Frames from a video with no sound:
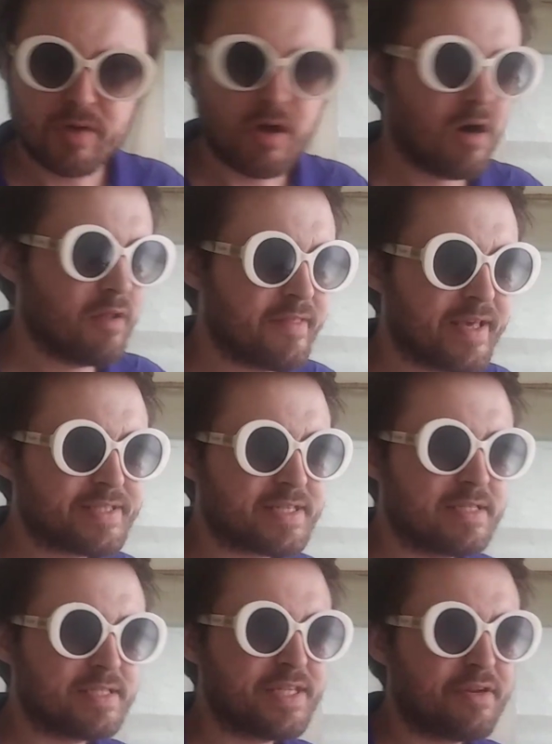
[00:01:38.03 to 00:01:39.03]
all things
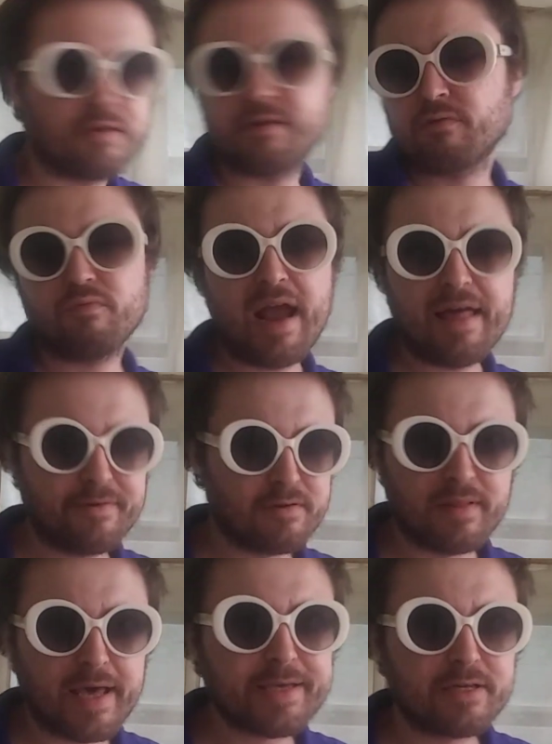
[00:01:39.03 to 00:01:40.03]
considered, are rather
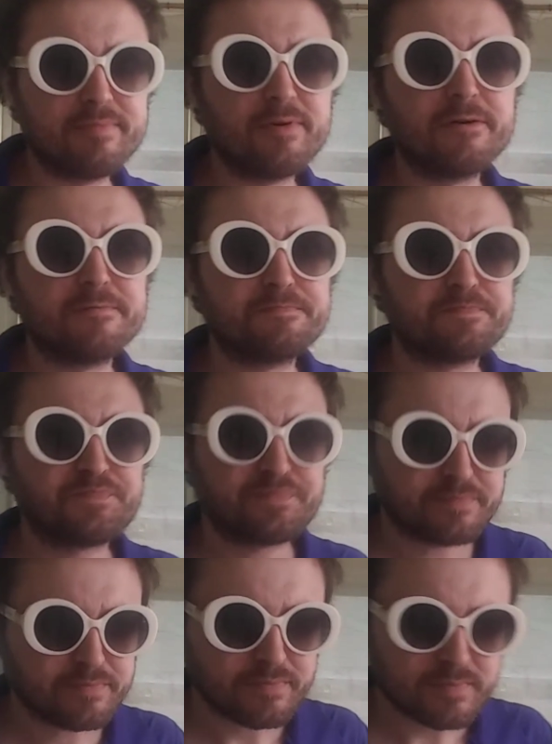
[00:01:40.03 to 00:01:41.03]
likable.
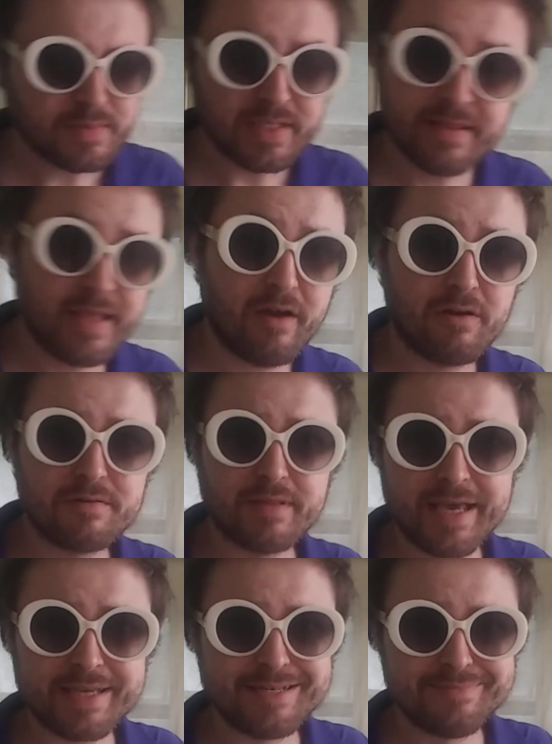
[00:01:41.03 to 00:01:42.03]
They are
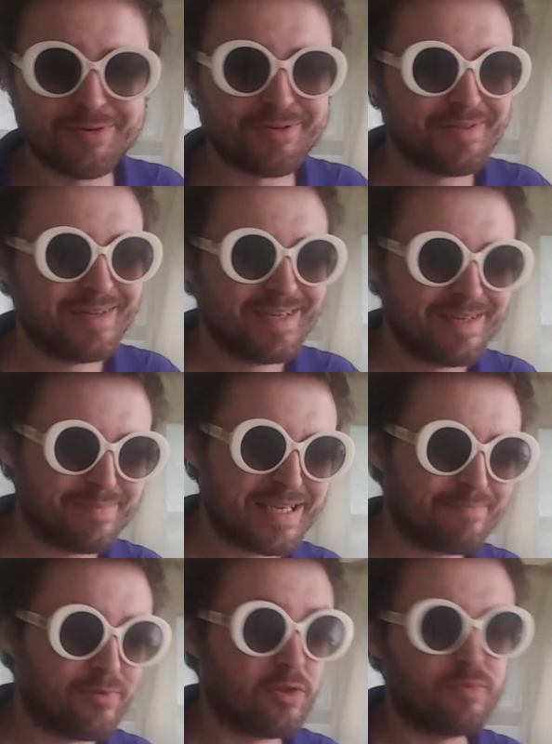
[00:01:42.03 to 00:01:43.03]
likable
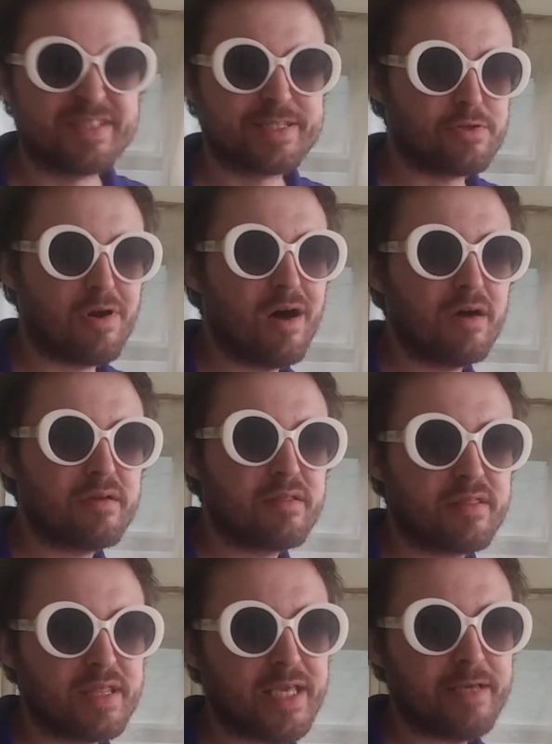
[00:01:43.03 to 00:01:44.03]
people with strong
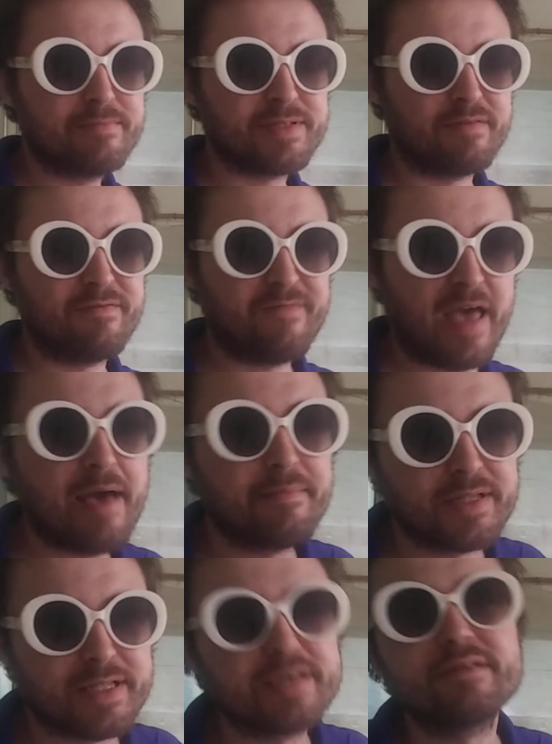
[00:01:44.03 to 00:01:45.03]
themes of
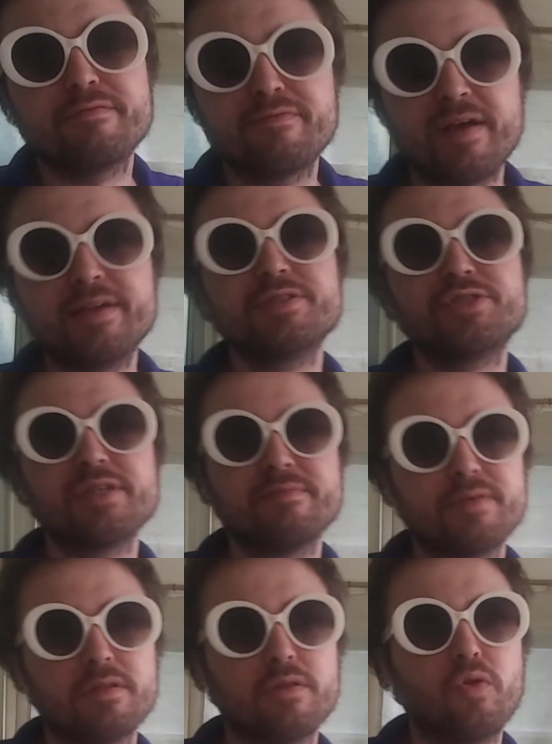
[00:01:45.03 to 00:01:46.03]
family and
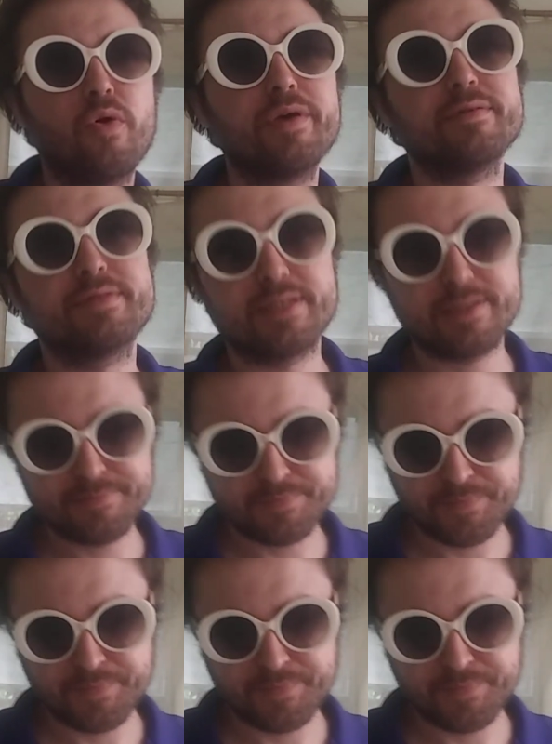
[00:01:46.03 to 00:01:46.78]
friendship and loyalty.